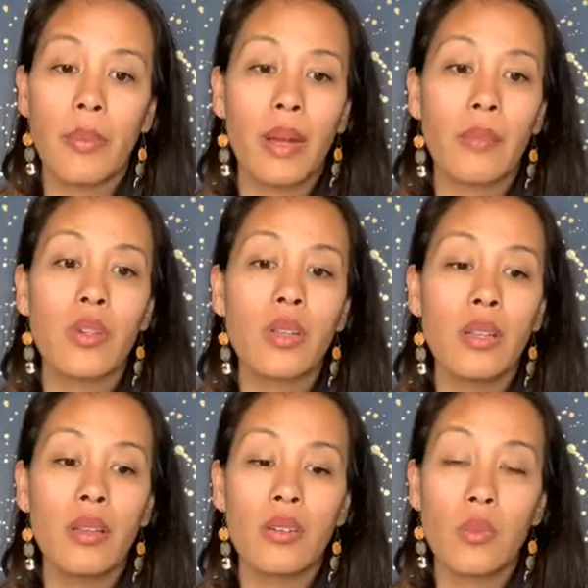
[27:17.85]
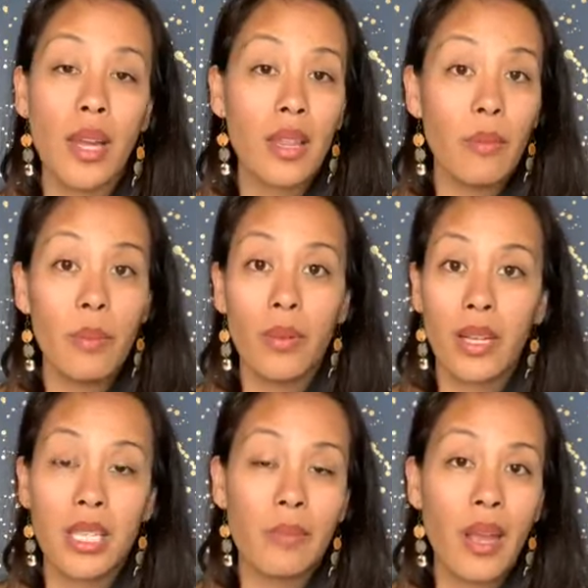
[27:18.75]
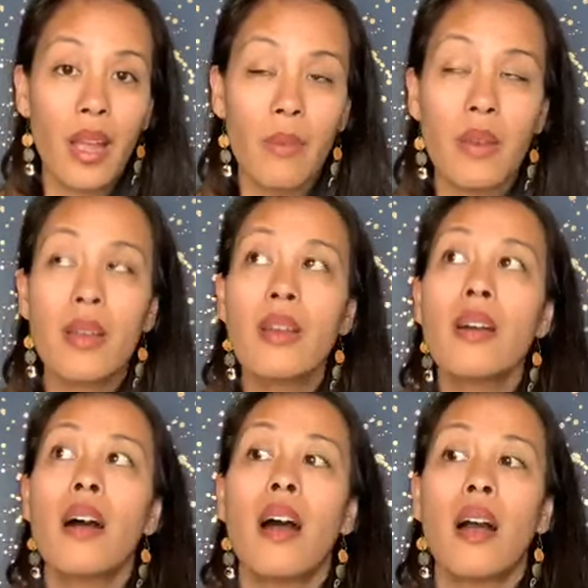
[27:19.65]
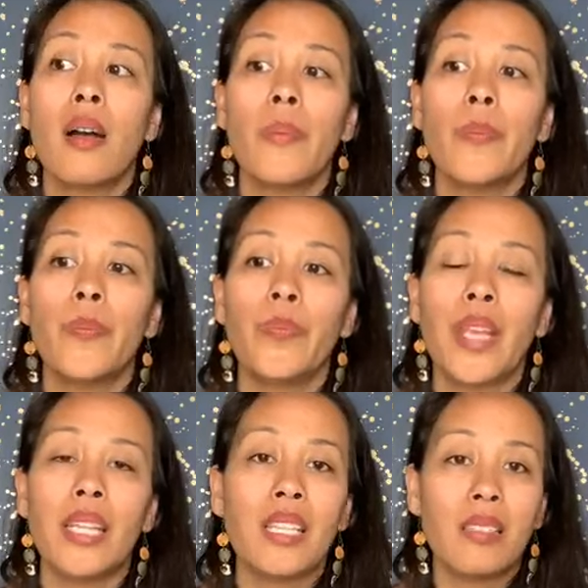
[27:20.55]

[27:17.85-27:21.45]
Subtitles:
but I'm sure that there's a way that people can spam and